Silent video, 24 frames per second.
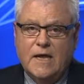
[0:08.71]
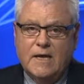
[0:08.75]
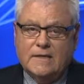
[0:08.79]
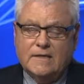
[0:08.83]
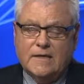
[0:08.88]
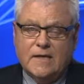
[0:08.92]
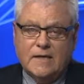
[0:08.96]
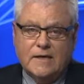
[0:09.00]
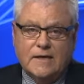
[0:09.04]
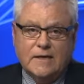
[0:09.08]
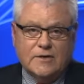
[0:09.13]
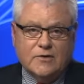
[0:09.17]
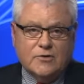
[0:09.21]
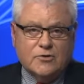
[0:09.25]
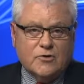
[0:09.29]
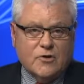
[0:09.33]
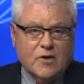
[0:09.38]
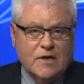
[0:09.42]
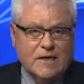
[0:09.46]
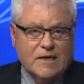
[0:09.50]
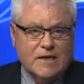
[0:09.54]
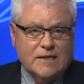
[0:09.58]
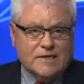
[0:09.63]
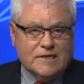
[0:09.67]
attending a
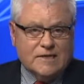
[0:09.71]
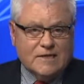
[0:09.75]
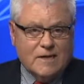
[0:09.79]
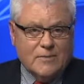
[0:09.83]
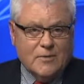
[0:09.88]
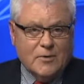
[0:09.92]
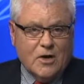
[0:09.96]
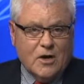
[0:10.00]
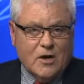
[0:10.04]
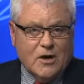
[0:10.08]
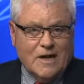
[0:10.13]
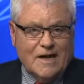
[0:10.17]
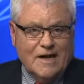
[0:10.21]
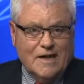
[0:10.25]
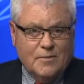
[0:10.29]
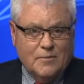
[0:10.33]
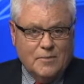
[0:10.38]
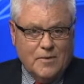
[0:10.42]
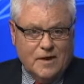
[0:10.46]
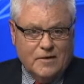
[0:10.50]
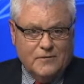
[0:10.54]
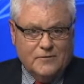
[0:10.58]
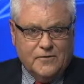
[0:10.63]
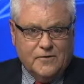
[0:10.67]
training seminar in
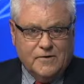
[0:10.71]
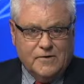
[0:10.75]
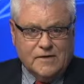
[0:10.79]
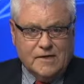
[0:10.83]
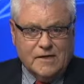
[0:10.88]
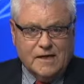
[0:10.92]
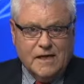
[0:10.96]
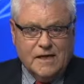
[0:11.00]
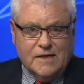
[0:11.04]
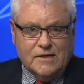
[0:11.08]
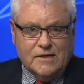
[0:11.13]
Bedford tonight.